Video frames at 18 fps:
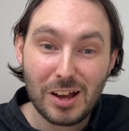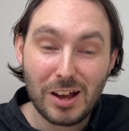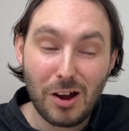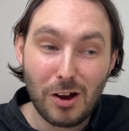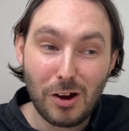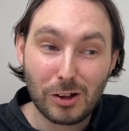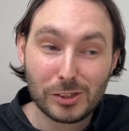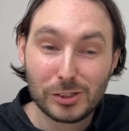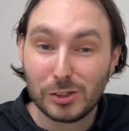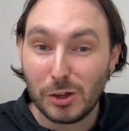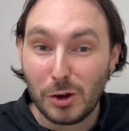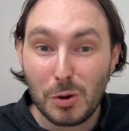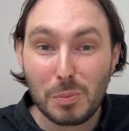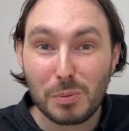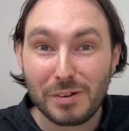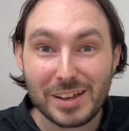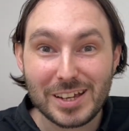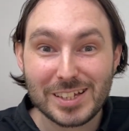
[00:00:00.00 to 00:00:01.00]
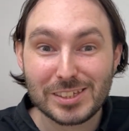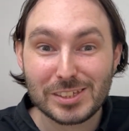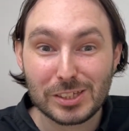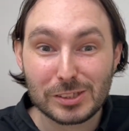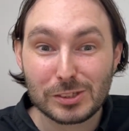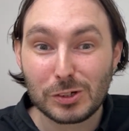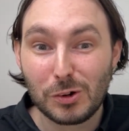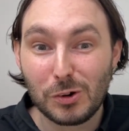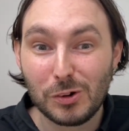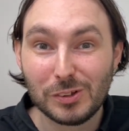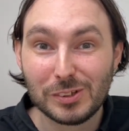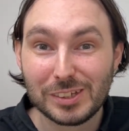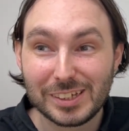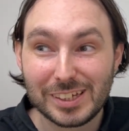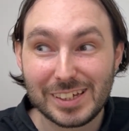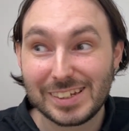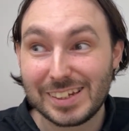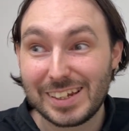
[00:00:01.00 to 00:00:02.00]
on no breaks at all
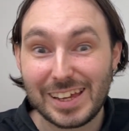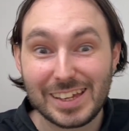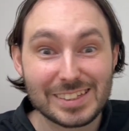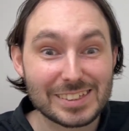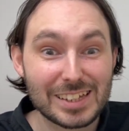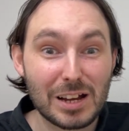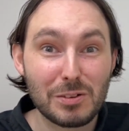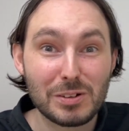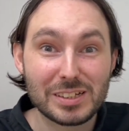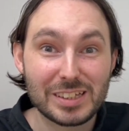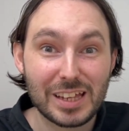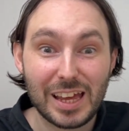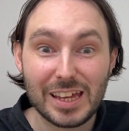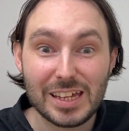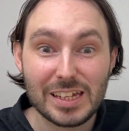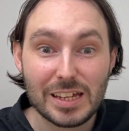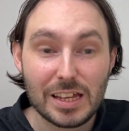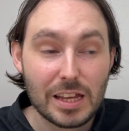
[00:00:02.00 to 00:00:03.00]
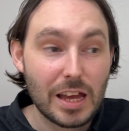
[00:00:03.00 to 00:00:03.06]
in an 8-hour day.